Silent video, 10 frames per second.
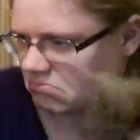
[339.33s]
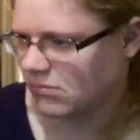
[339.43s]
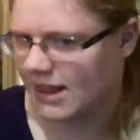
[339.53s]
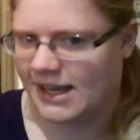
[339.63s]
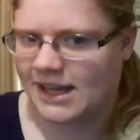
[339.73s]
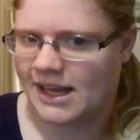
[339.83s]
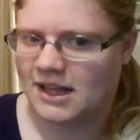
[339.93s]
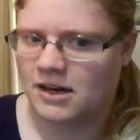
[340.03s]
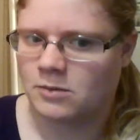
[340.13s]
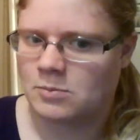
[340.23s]
thinking
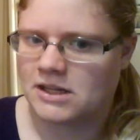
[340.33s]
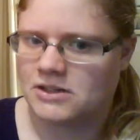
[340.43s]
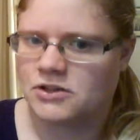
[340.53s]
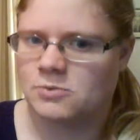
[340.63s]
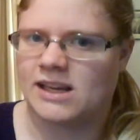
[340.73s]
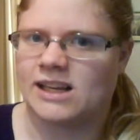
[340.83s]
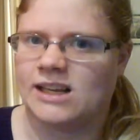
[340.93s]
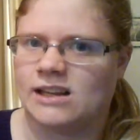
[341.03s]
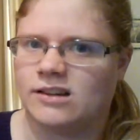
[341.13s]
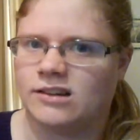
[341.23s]
it'll be too big a
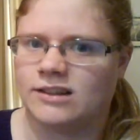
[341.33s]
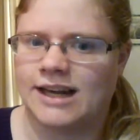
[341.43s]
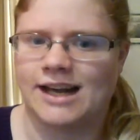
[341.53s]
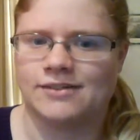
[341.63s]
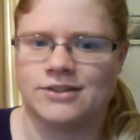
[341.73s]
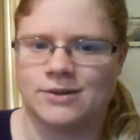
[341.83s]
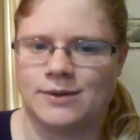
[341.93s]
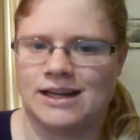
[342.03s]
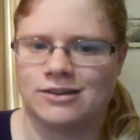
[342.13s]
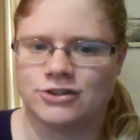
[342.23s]
deal to have
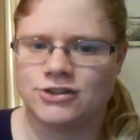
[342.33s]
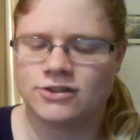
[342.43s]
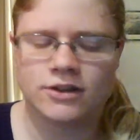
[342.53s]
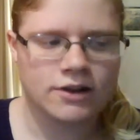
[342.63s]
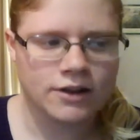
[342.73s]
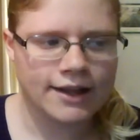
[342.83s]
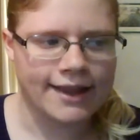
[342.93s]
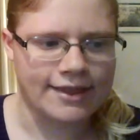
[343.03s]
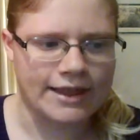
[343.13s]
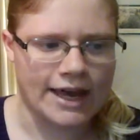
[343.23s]
someone else
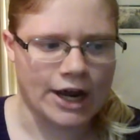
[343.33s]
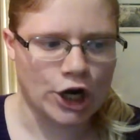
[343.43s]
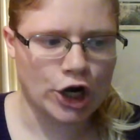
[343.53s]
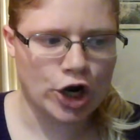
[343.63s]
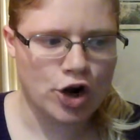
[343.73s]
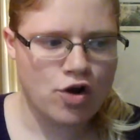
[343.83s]
there.